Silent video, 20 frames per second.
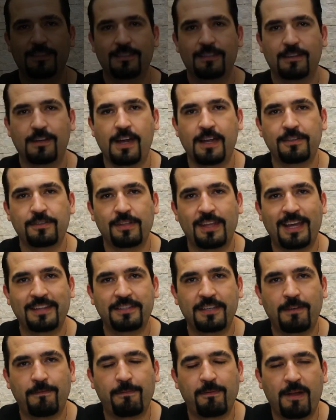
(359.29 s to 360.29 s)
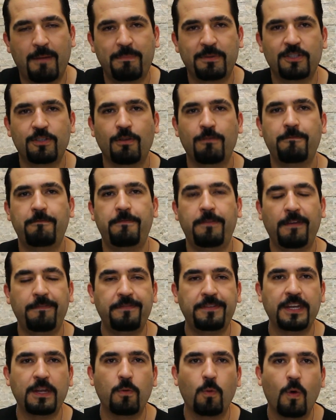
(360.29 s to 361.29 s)
All right, so that's it for episode
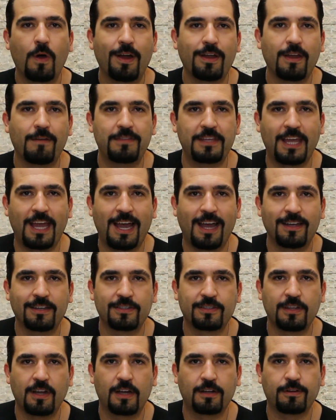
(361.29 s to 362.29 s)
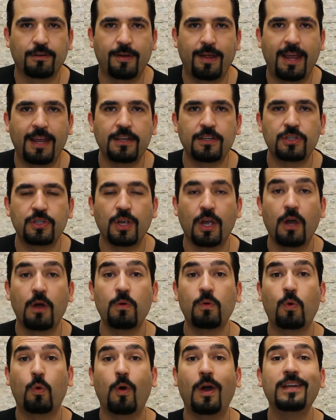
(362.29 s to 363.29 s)
51 of the Ask Dr. A
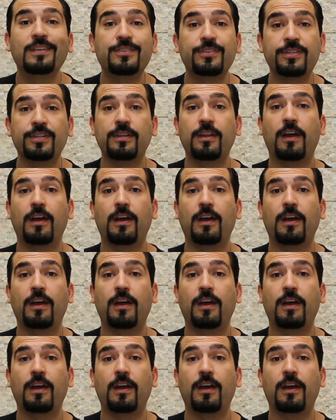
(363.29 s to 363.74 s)
show. Question